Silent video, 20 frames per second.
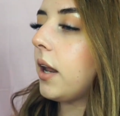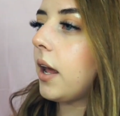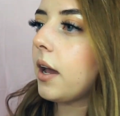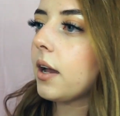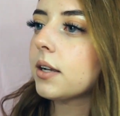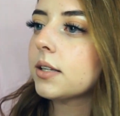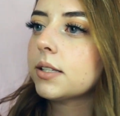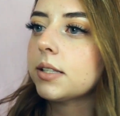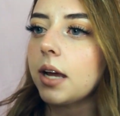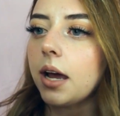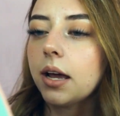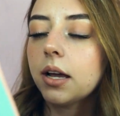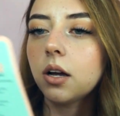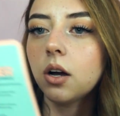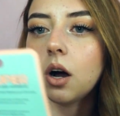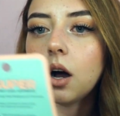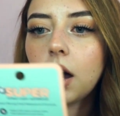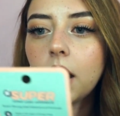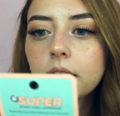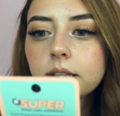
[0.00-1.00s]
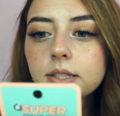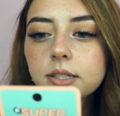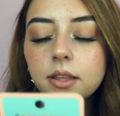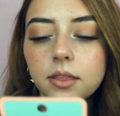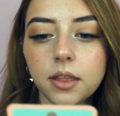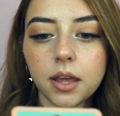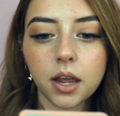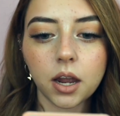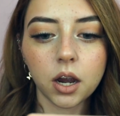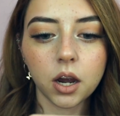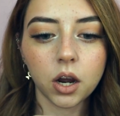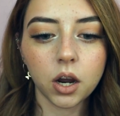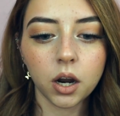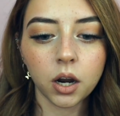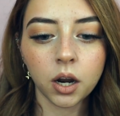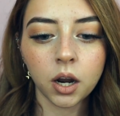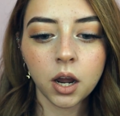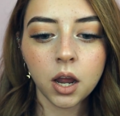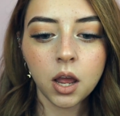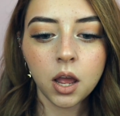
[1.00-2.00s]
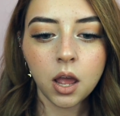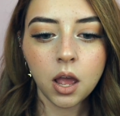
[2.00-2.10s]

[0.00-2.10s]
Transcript: next I got their